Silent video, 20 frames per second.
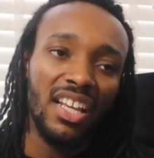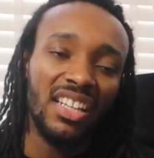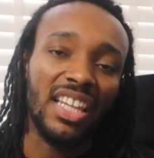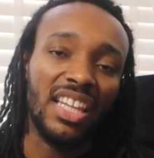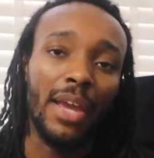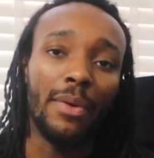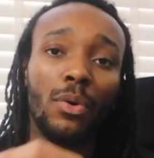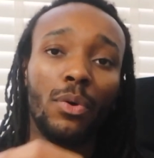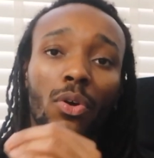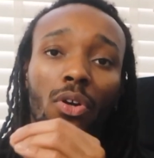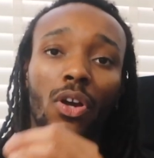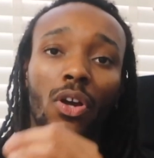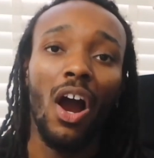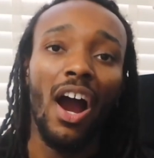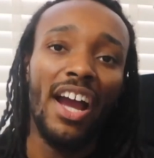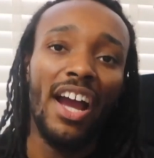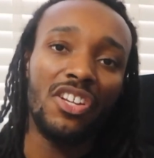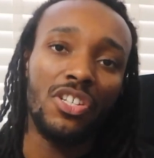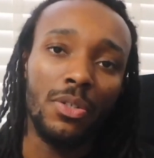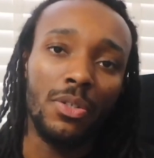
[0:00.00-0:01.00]
They will
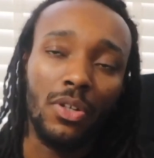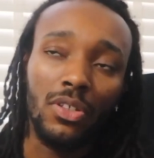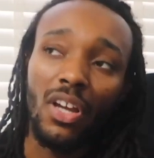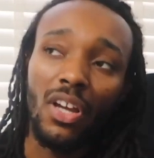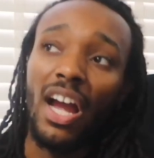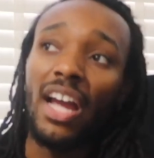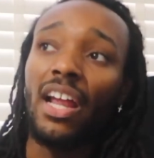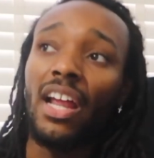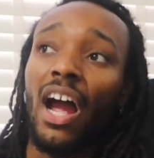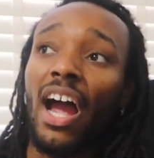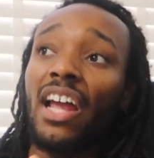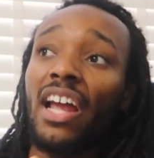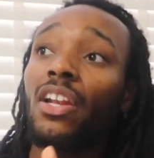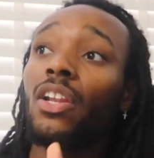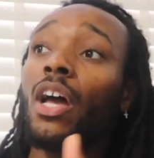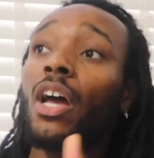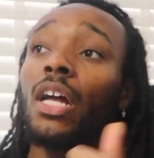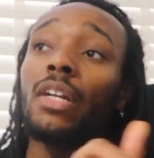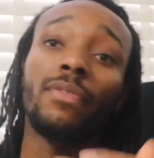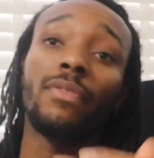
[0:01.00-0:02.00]
guide you, because I
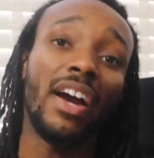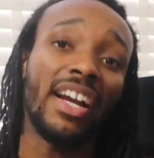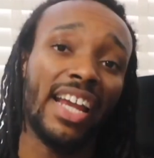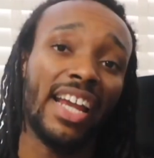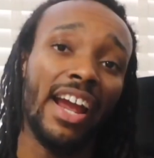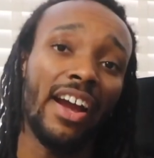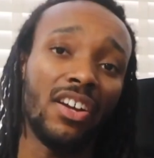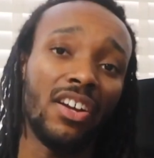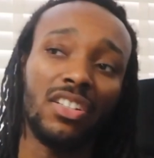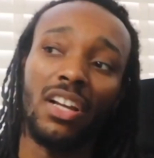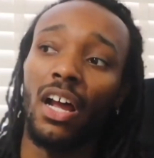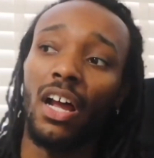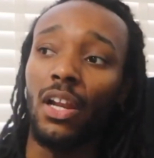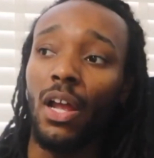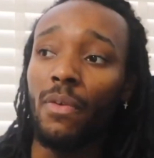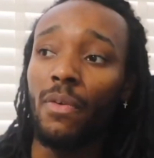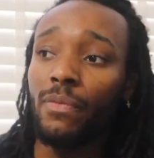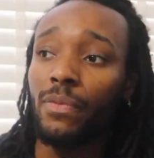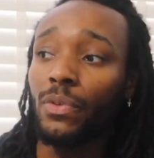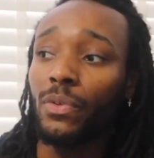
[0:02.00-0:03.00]
learned vicariously. I
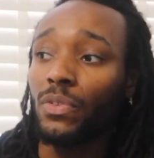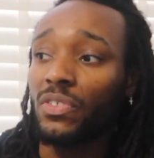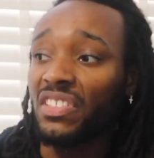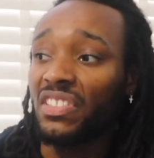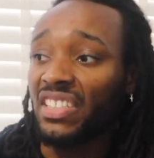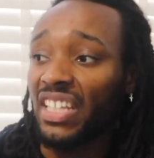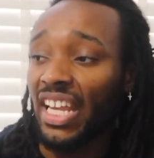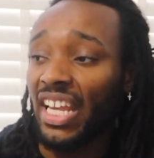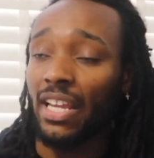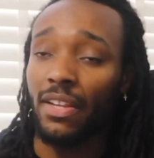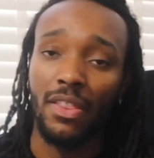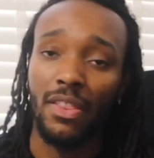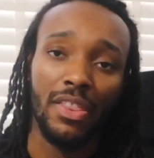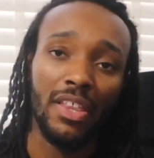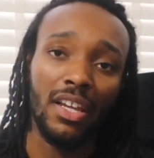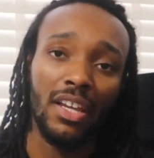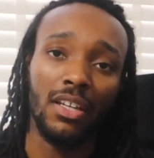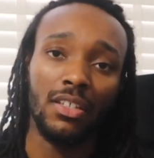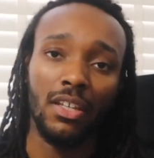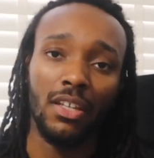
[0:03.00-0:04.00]
learned through seeing
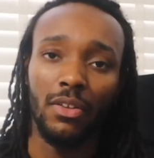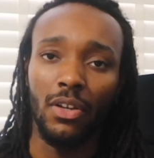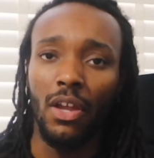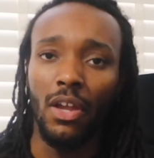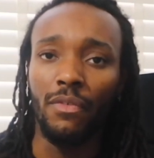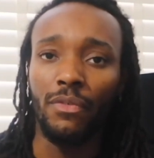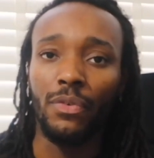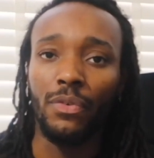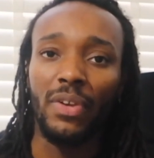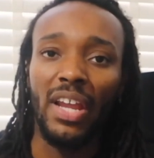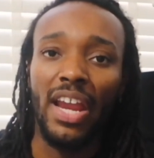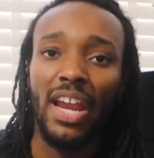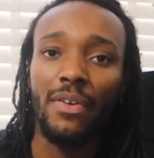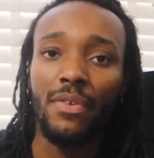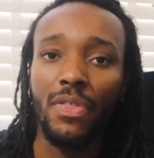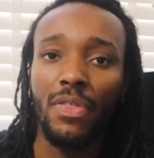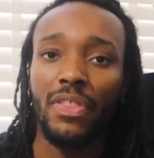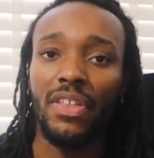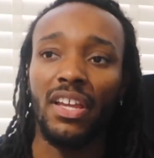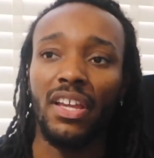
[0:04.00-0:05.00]
things, I learned through
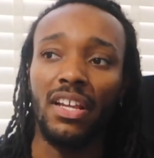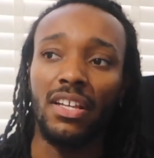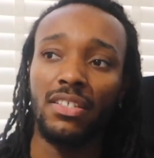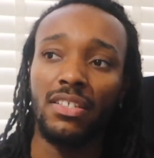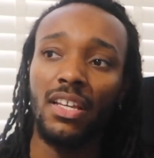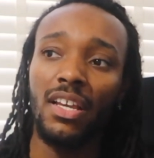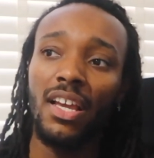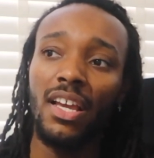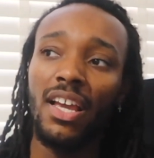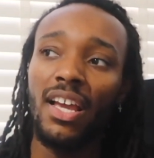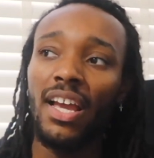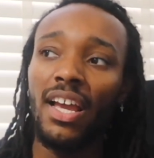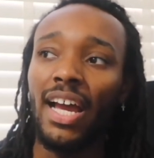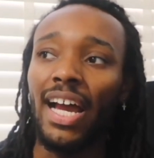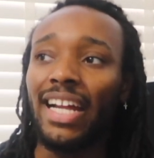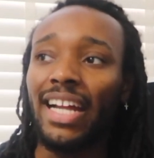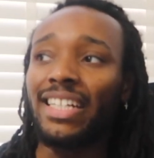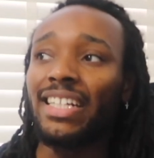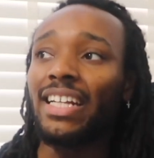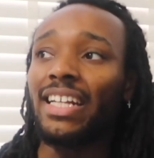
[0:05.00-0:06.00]
hearing things,
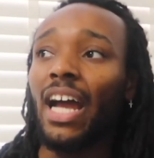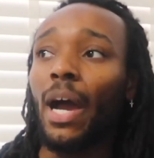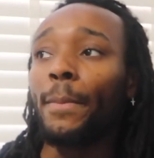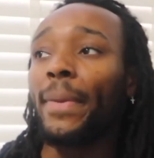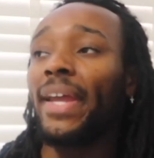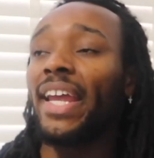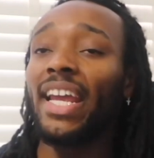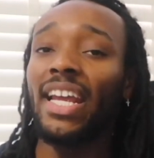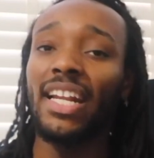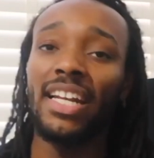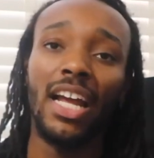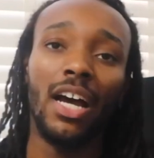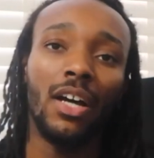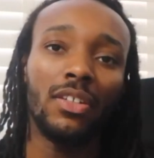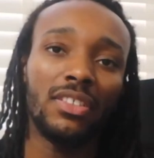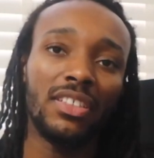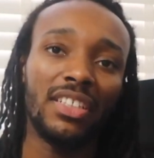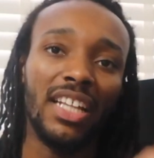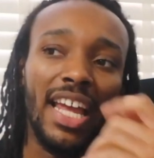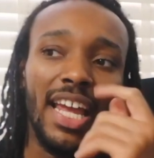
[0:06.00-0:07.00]
and I'm here now
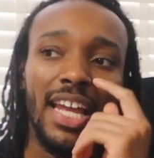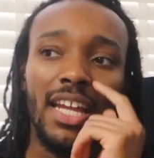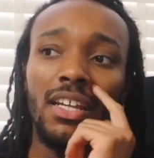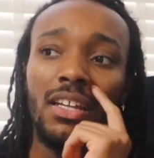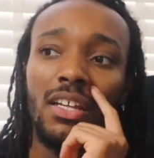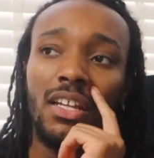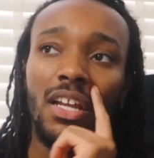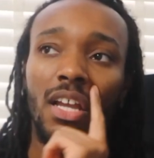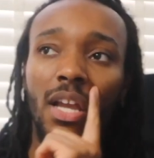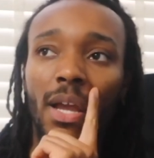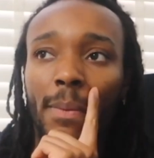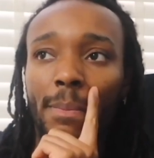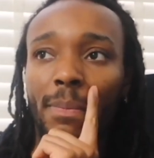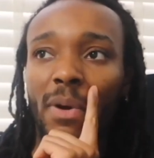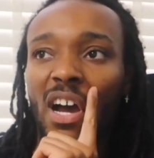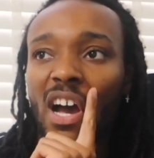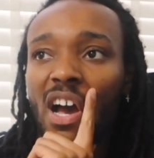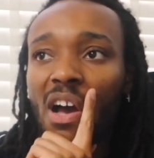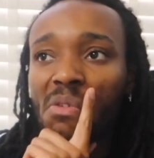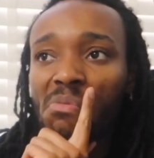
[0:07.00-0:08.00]
today.
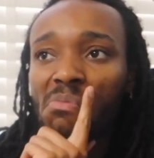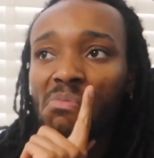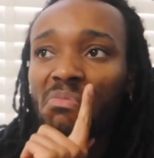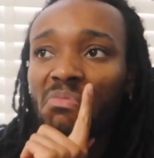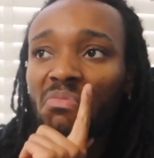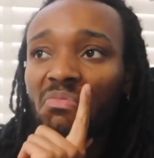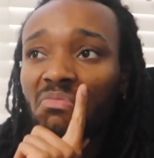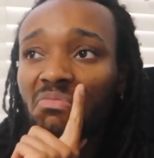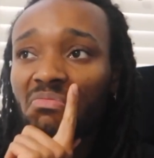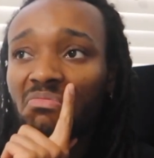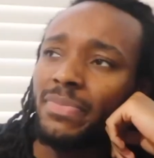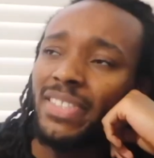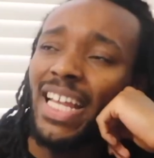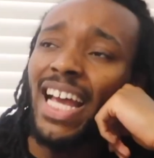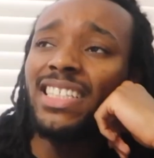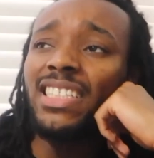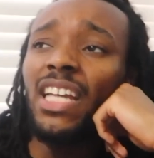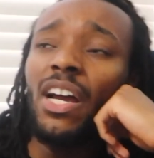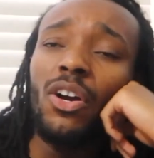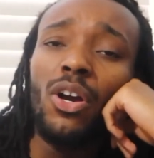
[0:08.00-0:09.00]
But
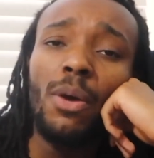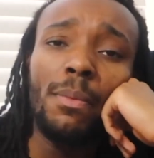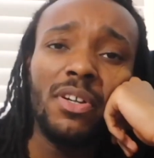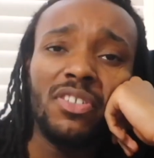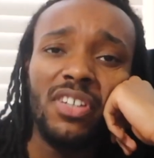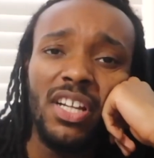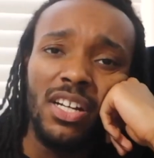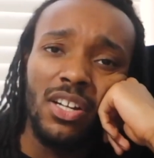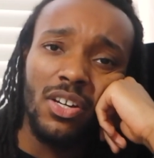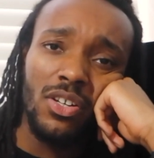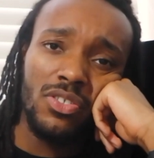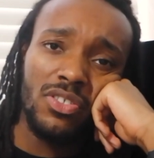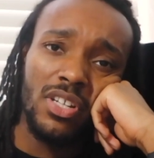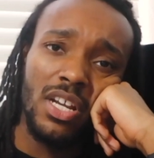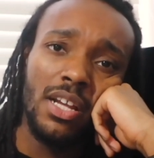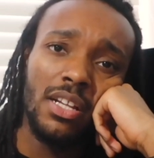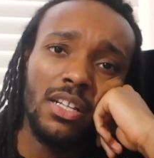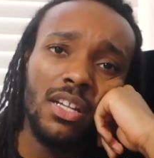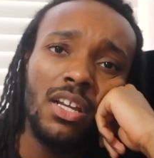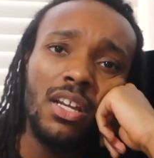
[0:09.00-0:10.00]
that's how I got my training
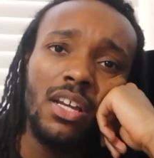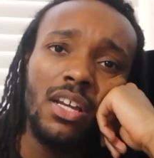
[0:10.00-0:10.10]
contract.